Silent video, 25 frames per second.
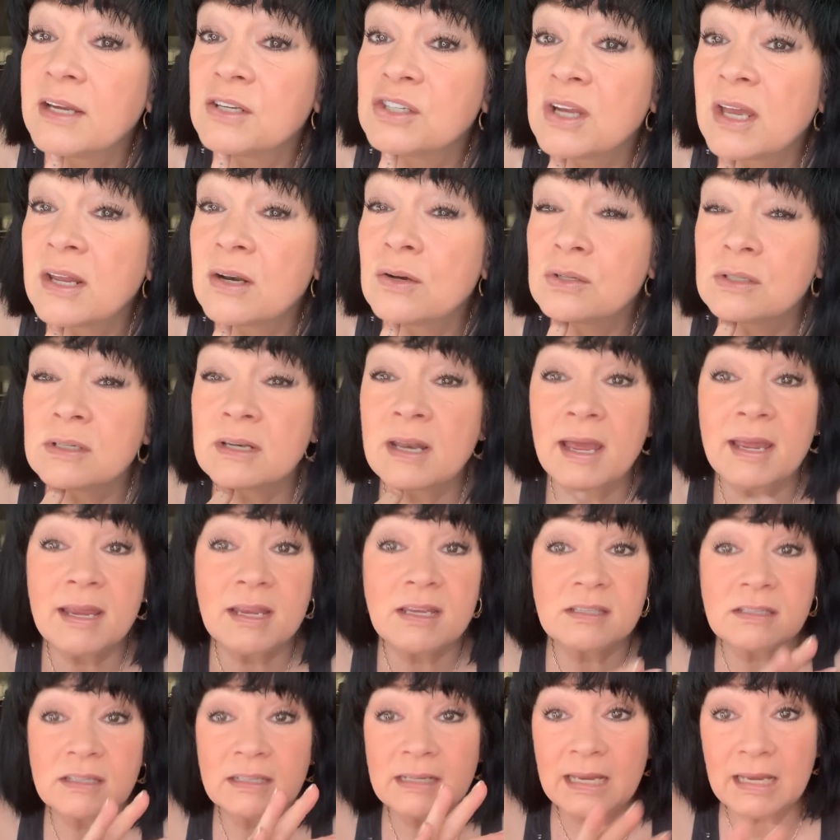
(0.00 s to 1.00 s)
eyeshadow's
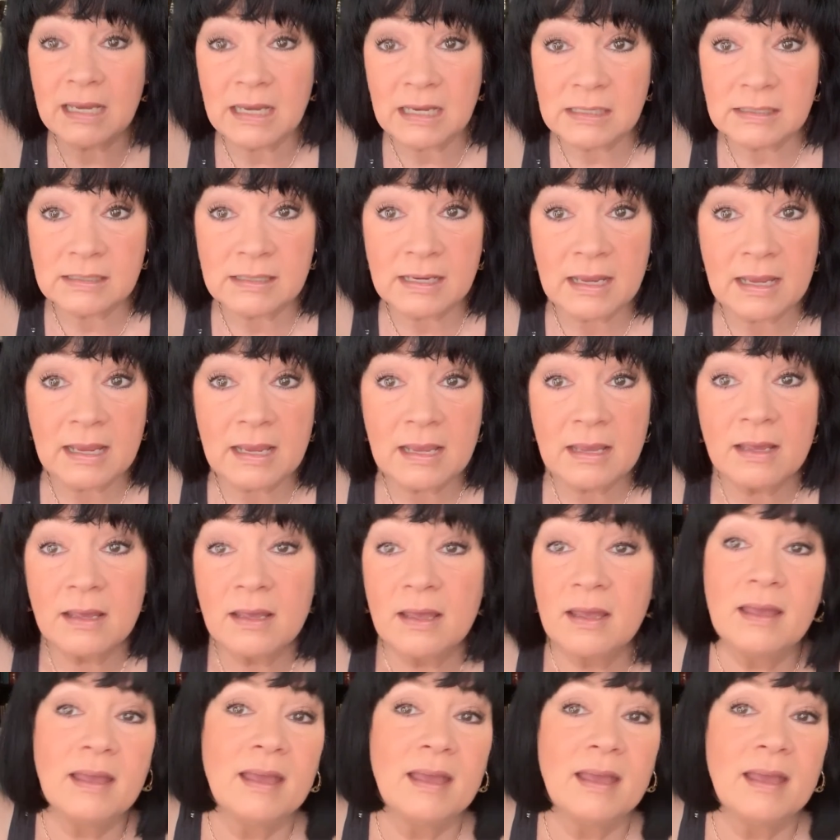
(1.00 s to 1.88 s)
nice and easy.